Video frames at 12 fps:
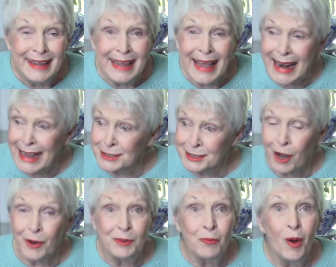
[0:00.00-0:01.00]
and I
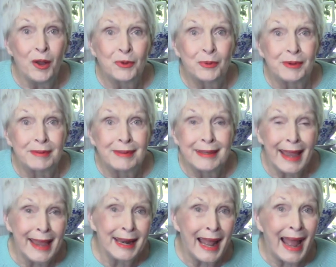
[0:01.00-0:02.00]
started wondering,
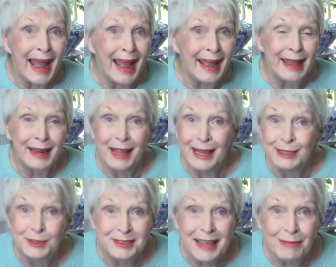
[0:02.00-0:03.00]
can I, at
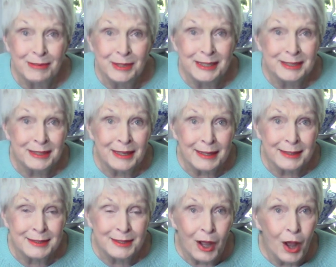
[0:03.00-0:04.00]
age
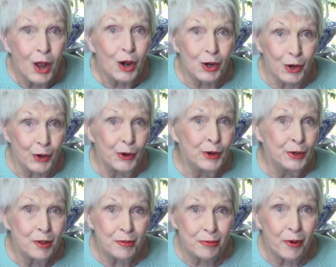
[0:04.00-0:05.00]
76, learn
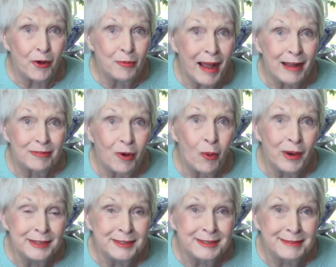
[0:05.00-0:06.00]
to throw my
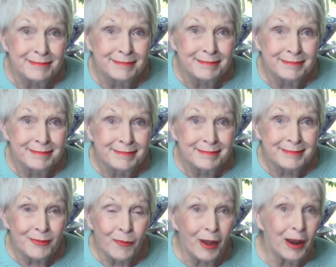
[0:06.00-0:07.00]
voice?
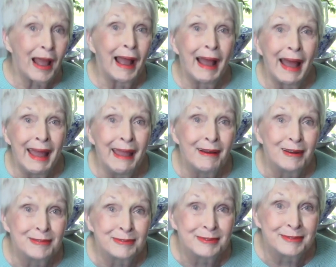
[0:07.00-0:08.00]
Well, I
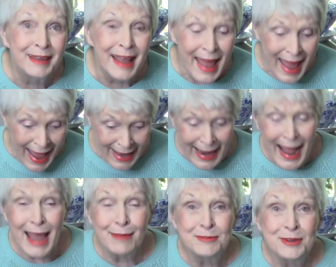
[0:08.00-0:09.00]
have. And I
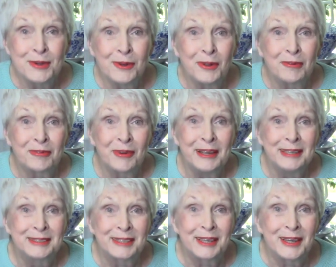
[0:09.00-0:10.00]
have two little
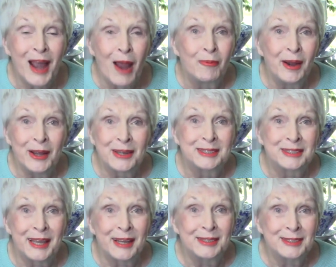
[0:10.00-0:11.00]
friends here, and we're going to
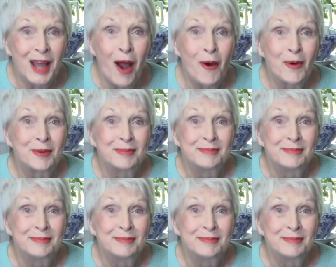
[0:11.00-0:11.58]
sing a song.